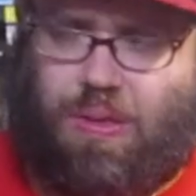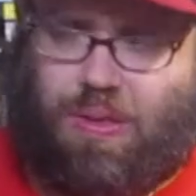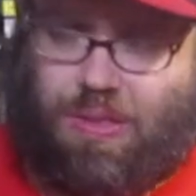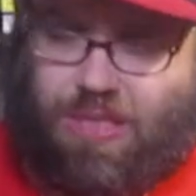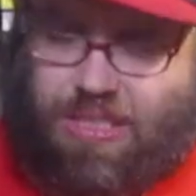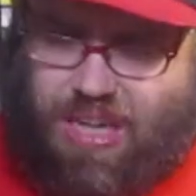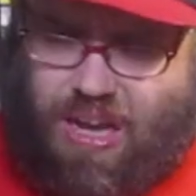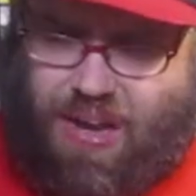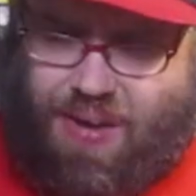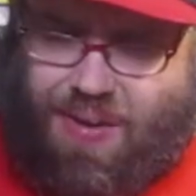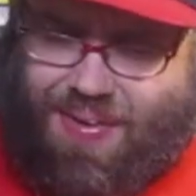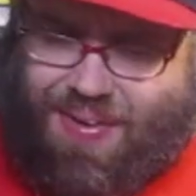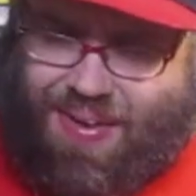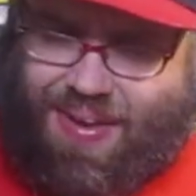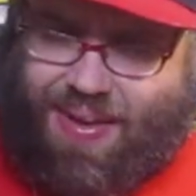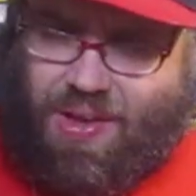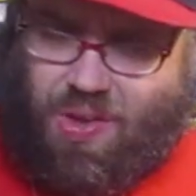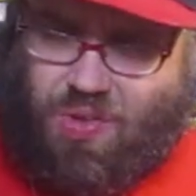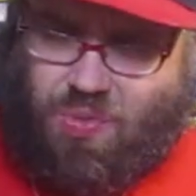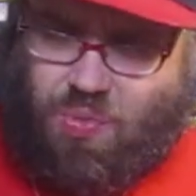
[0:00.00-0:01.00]
The son in
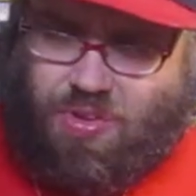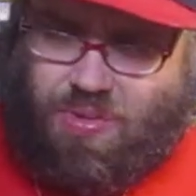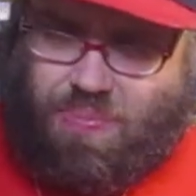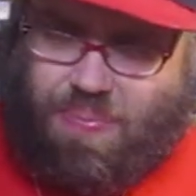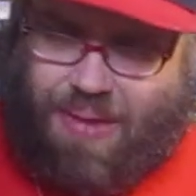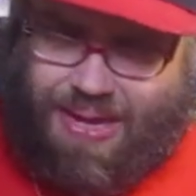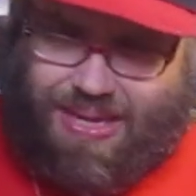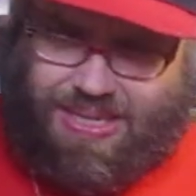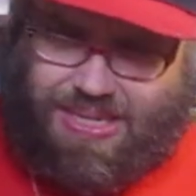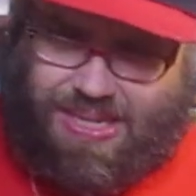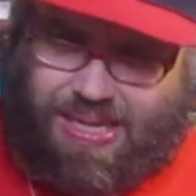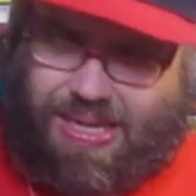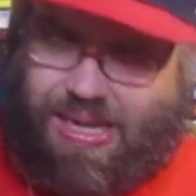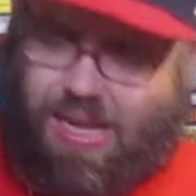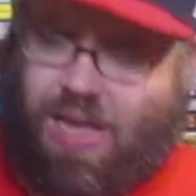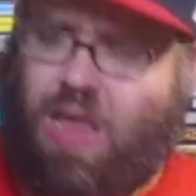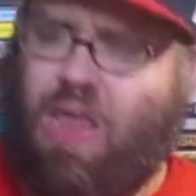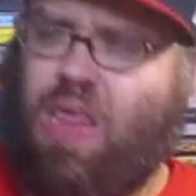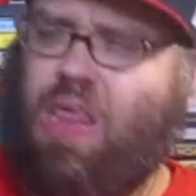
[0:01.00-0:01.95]
Heels was amazing.